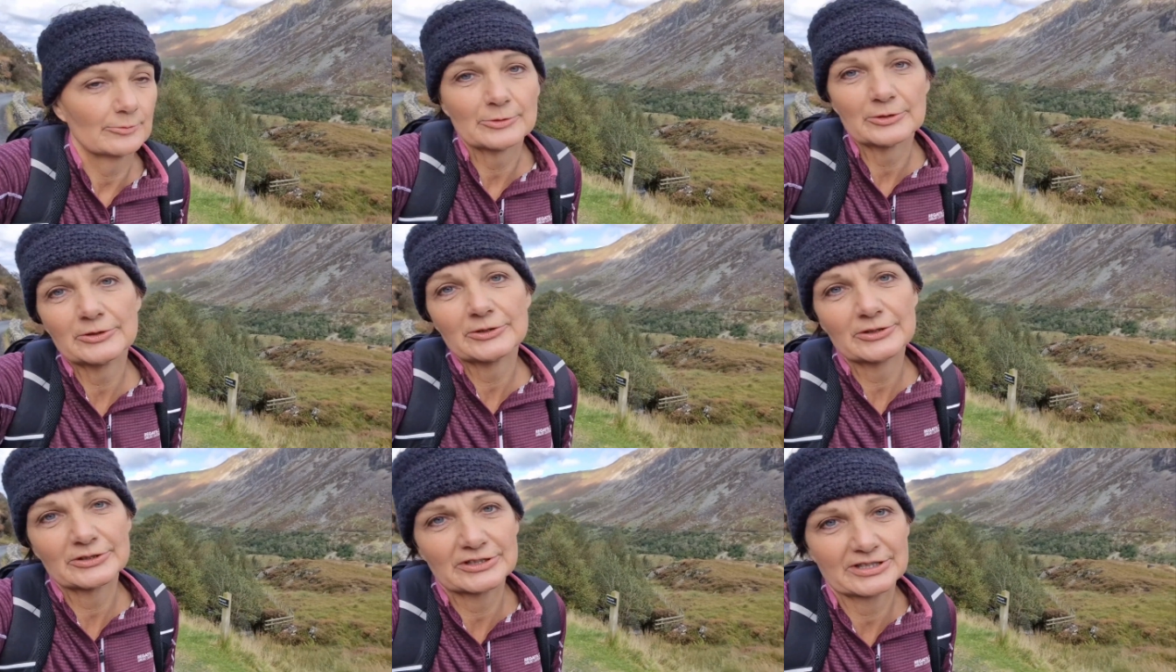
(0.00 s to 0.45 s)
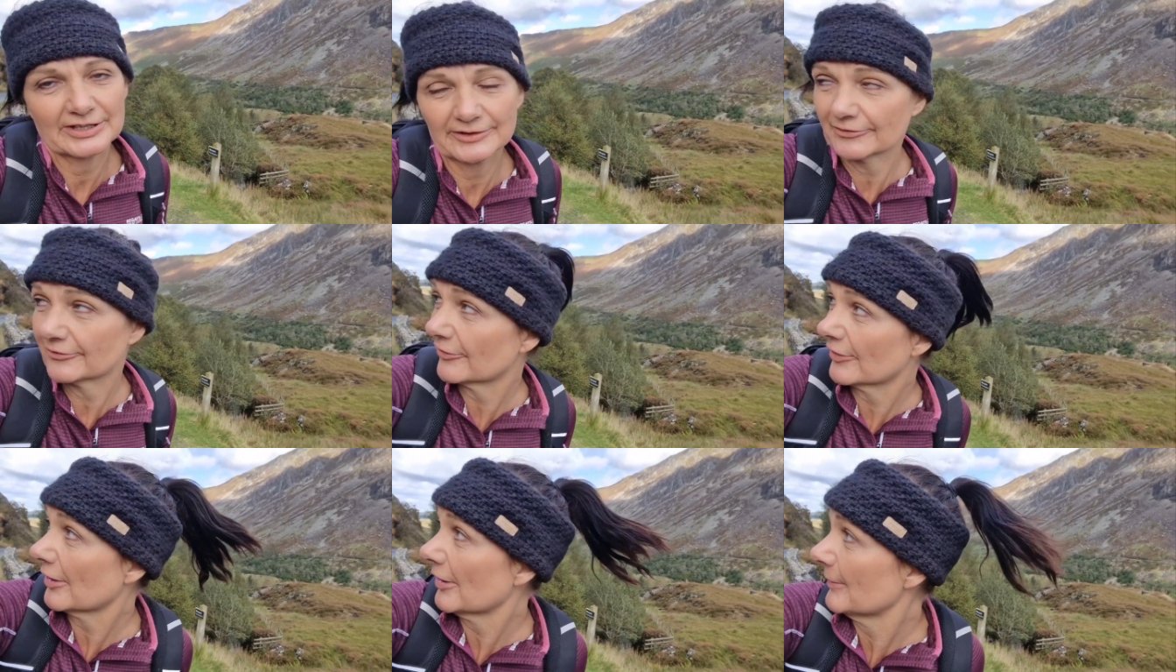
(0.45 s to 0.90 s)
their
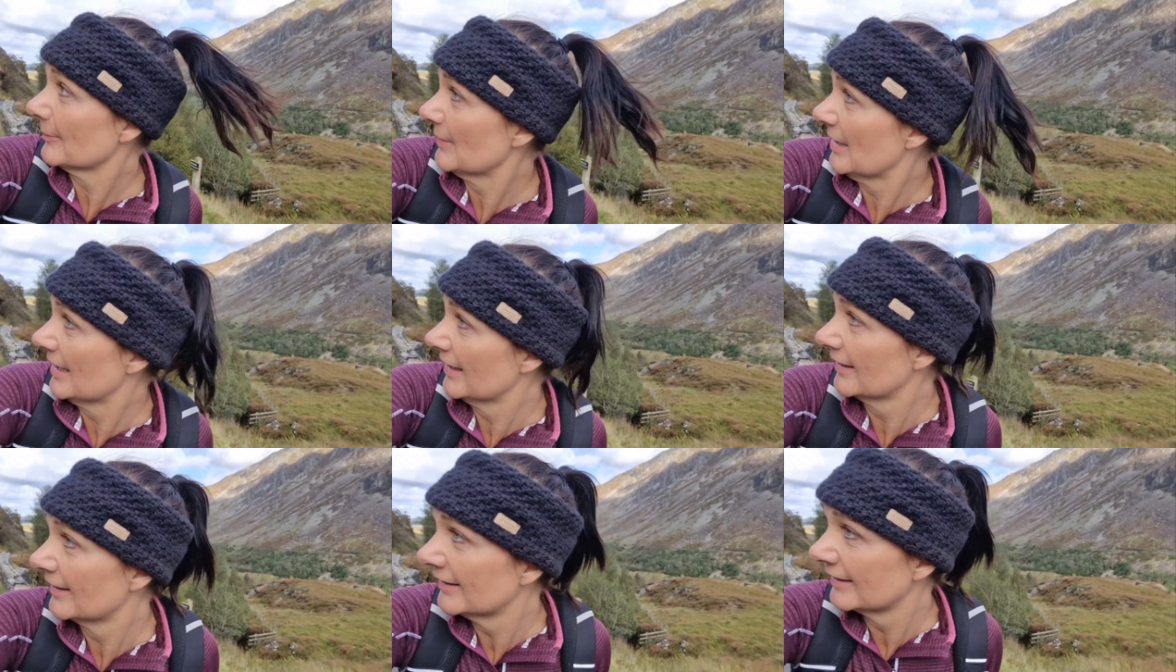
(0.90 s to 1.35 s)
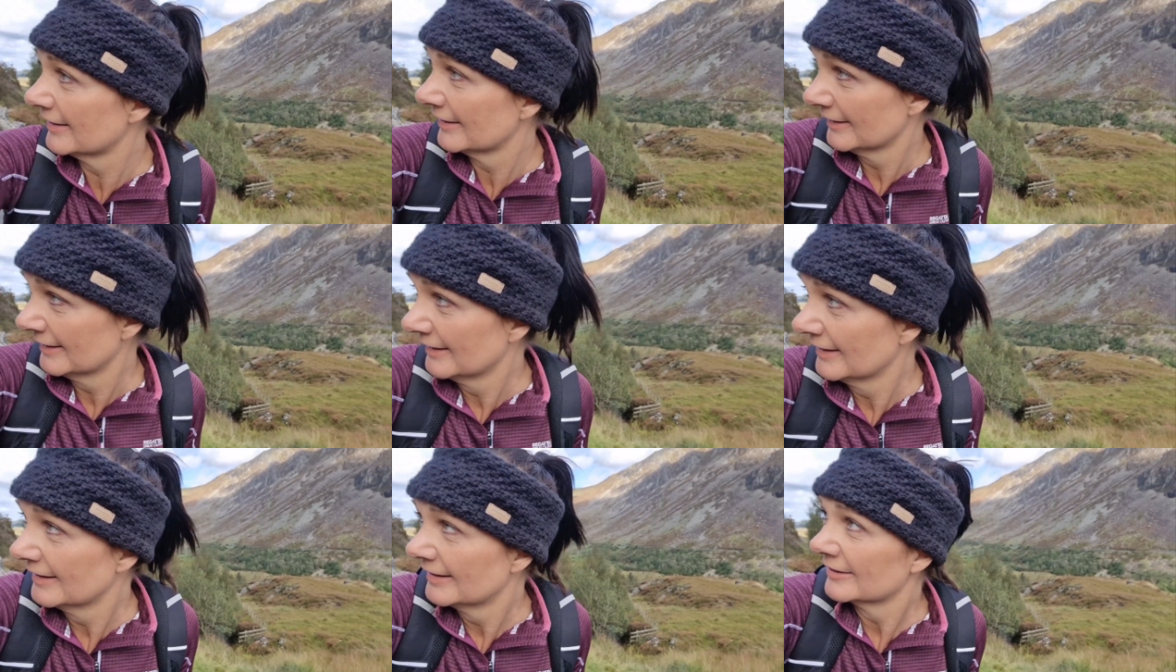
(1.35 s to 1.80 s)
water from
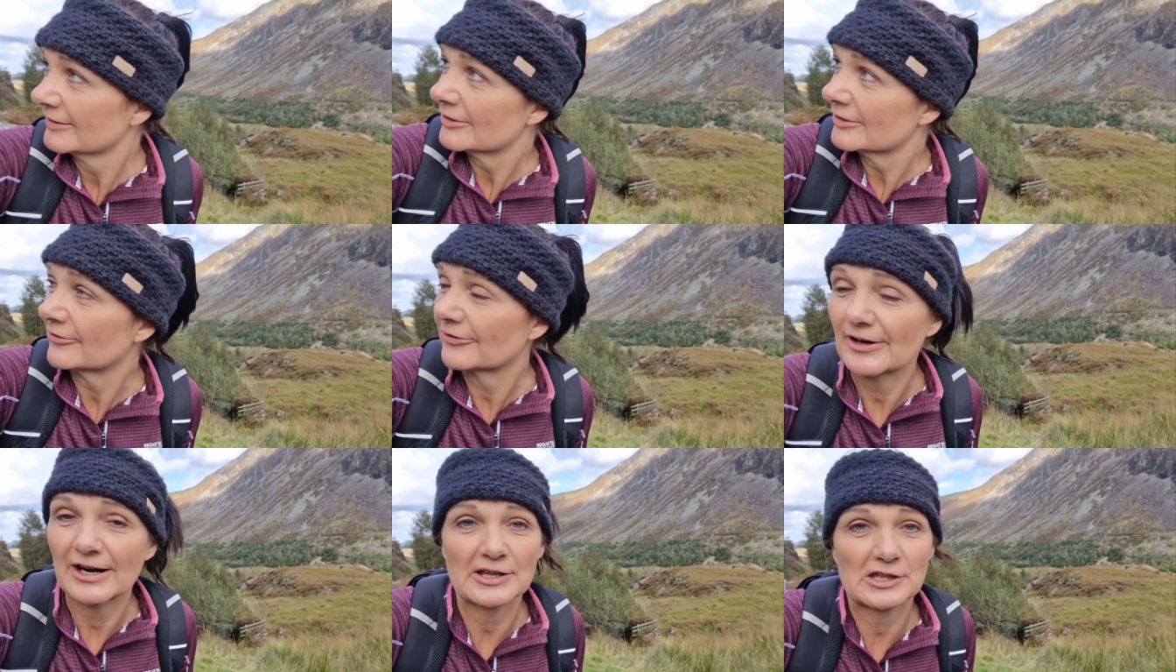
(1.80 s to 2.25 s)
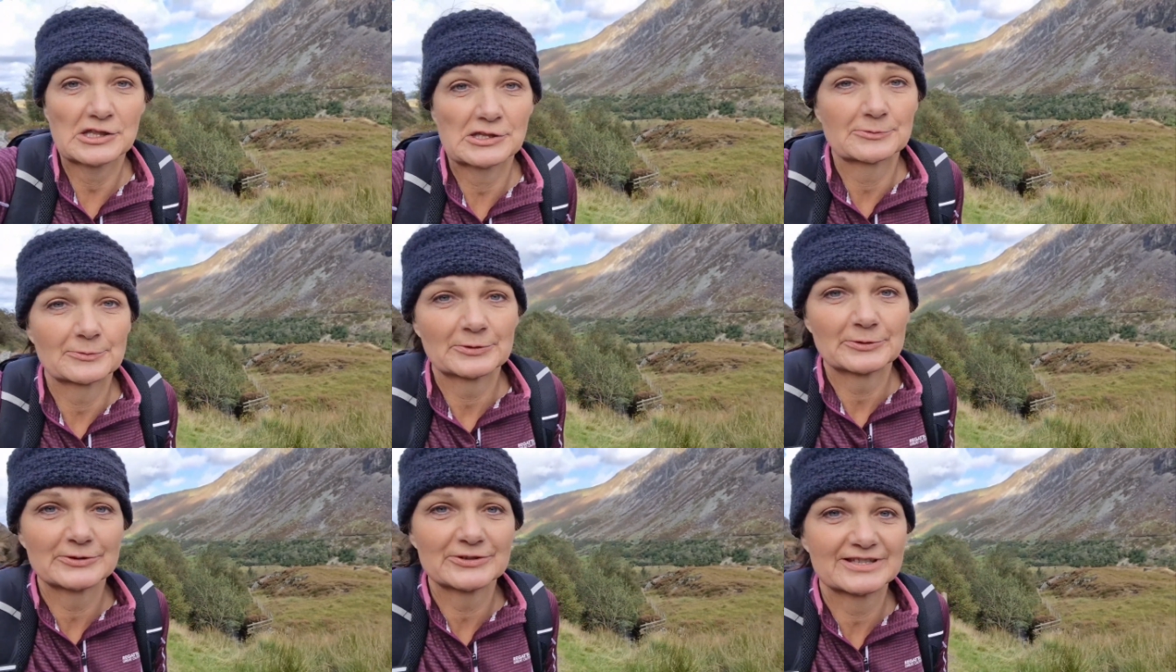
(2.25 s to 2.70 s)
the
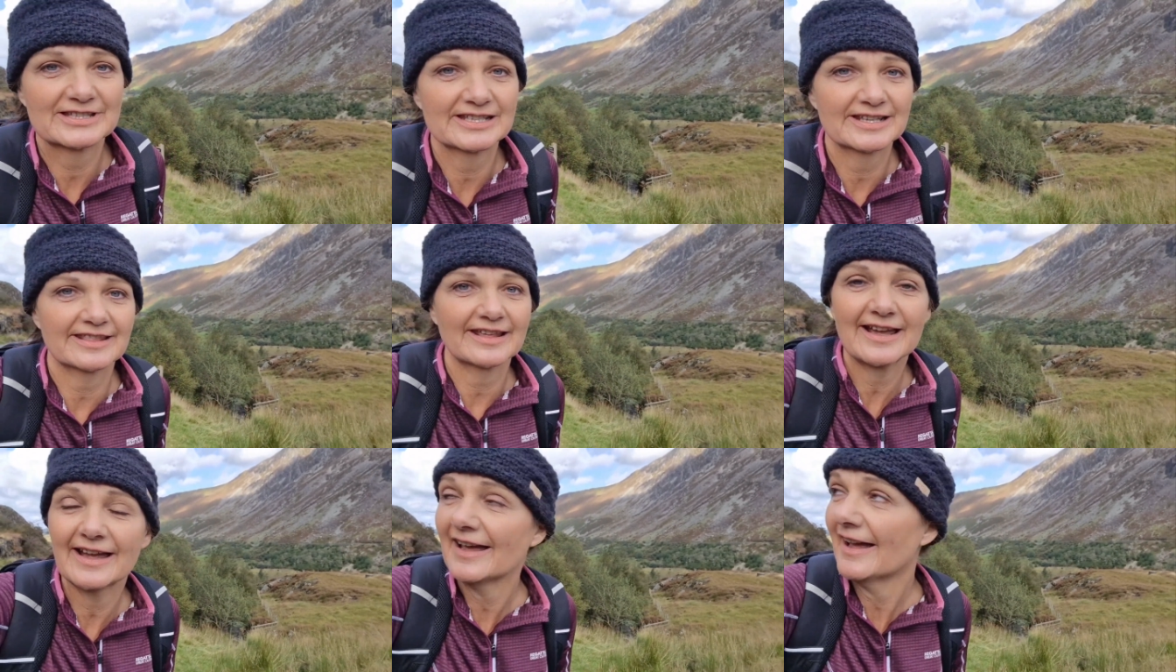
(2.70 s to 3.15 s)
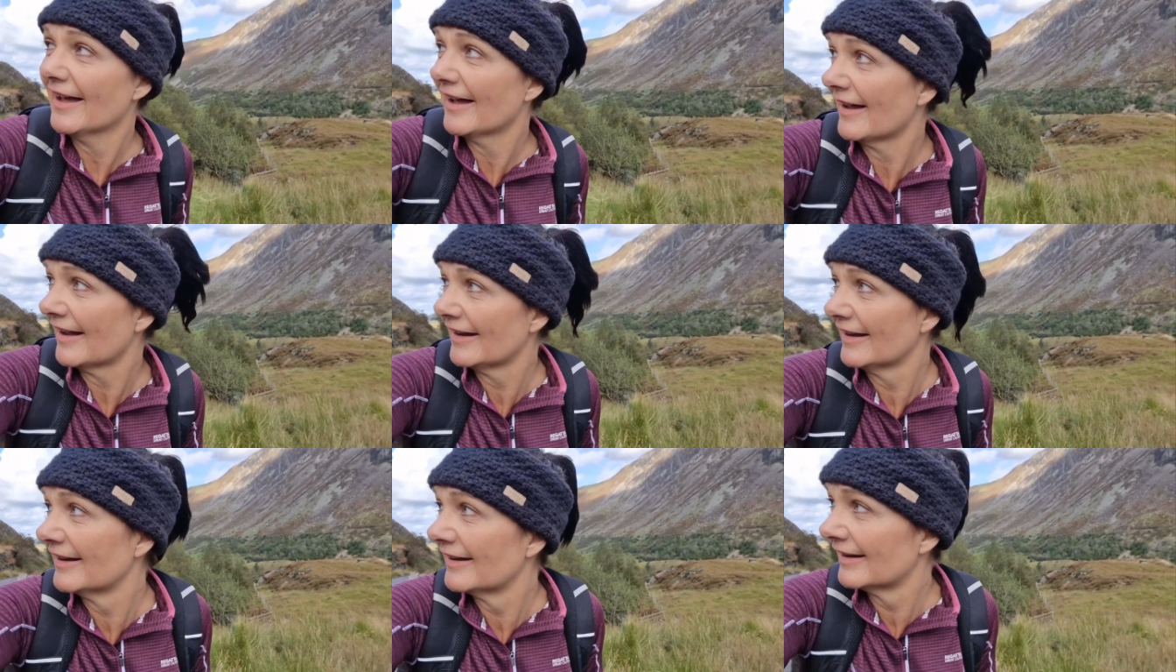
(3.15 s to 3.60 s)
fresh water
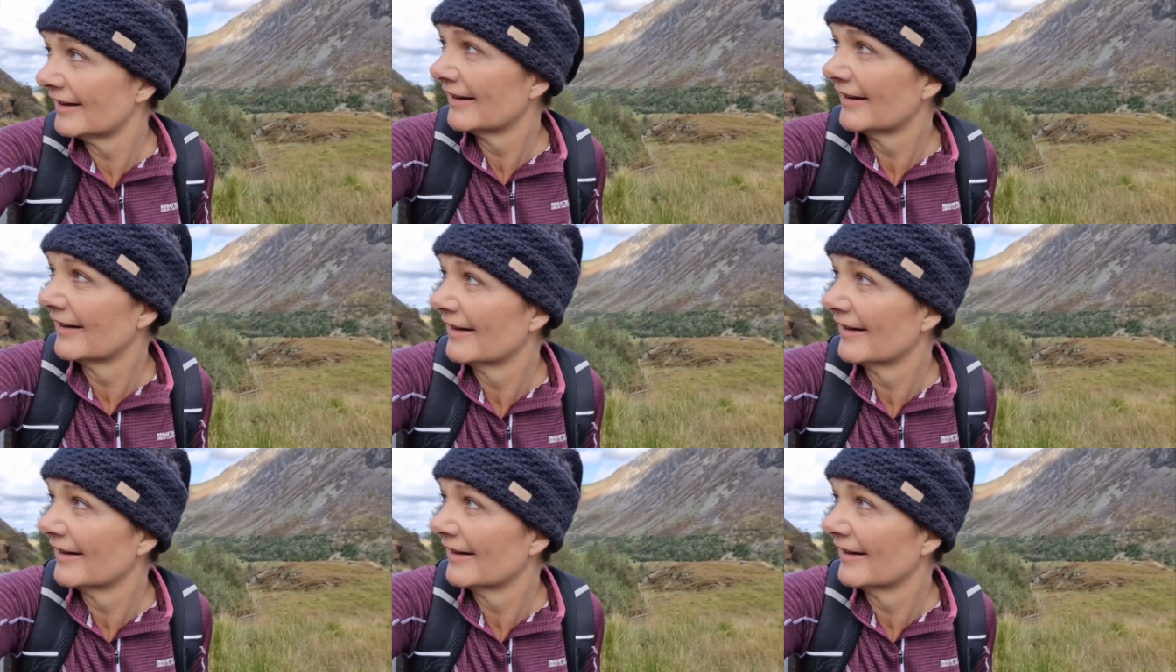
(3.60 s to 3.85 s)
there,